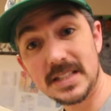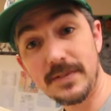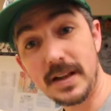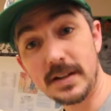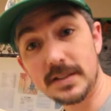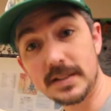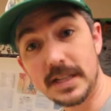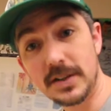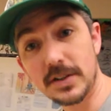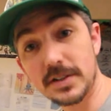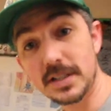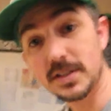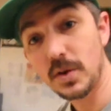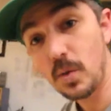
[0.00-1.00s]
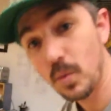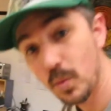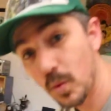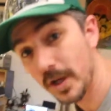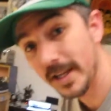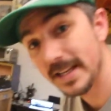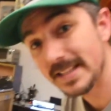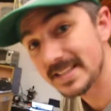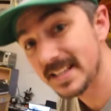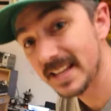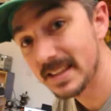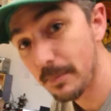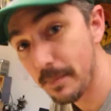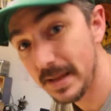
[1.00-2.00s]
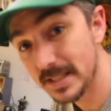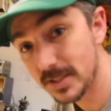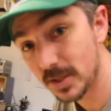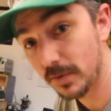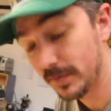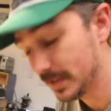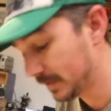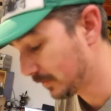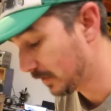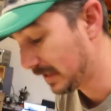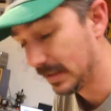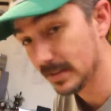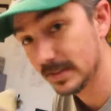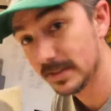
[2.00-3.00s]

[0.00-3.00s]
these vinyl stickers is wood is not the best surface for these,